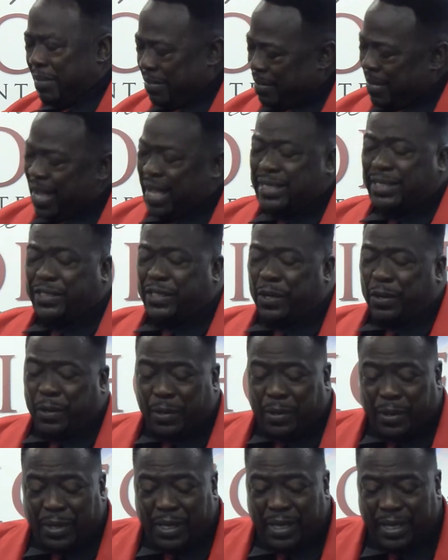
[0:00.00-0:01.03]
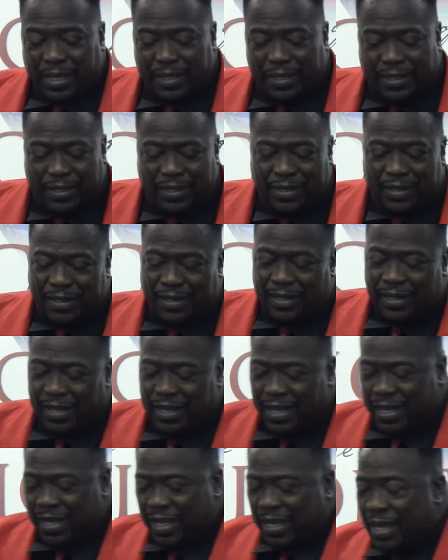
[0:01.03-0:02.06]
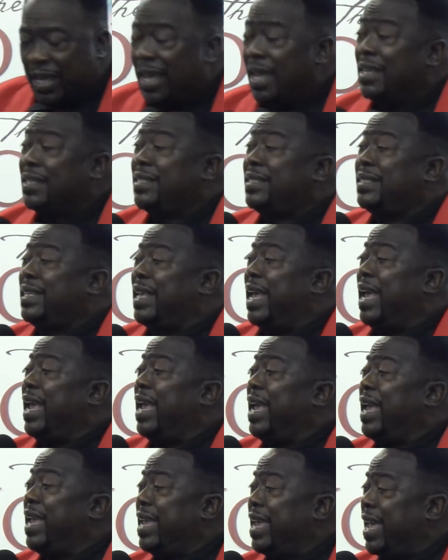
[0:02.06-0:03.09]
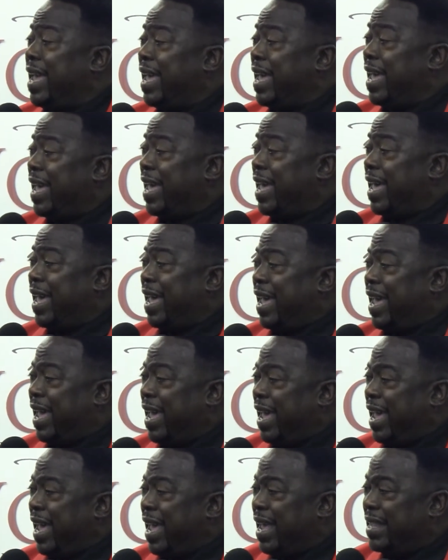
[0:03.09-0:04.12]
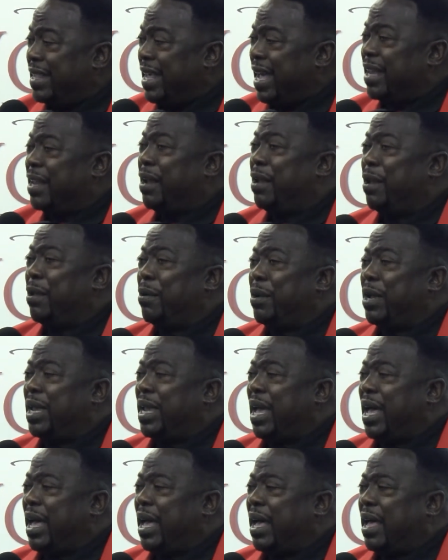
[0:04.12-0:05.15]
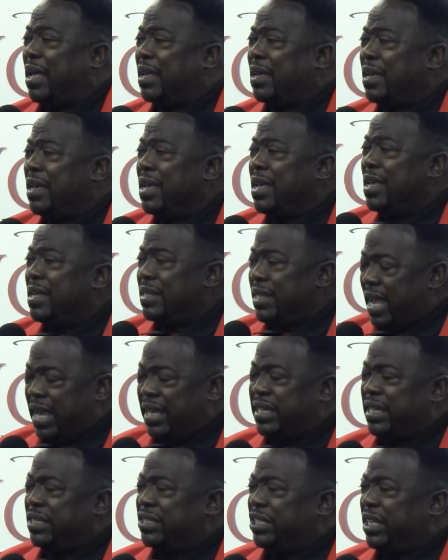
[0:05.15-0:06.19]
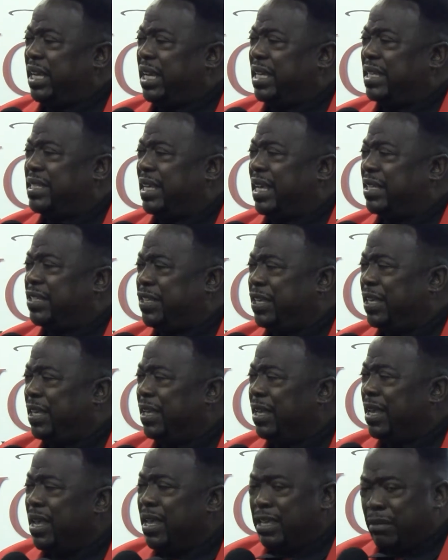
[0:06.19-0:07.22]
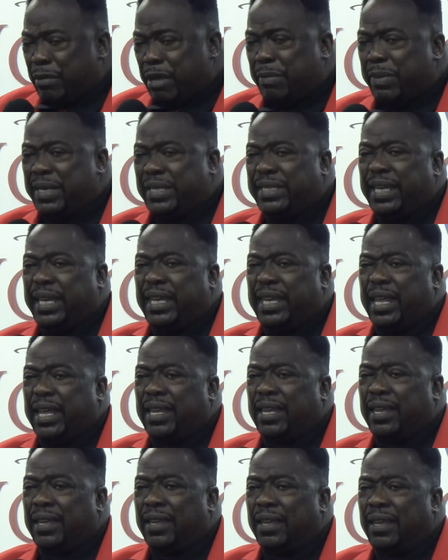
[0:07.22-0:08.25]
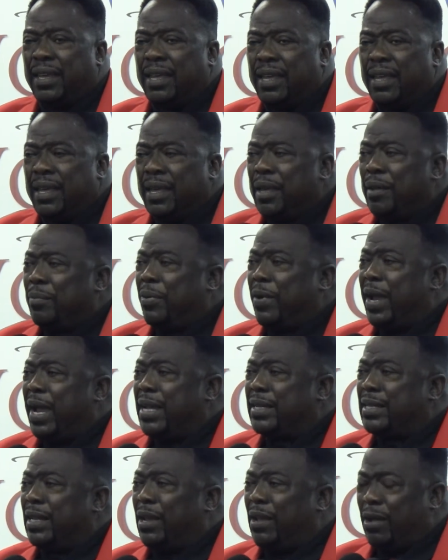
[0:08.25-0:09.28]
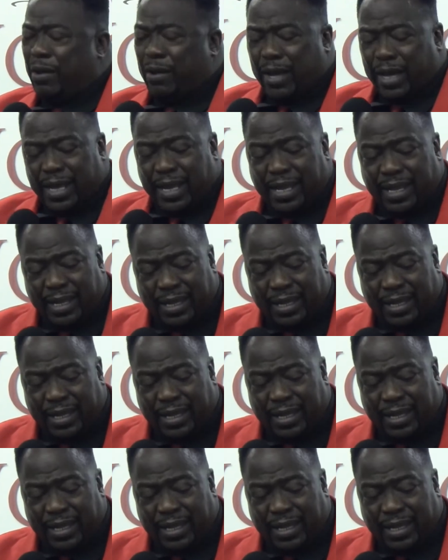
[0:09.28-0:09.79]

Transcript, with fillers: My, soul. Say yeah. Hallelujah. Thank you, Jesus. You may be seated. Praise the Lord.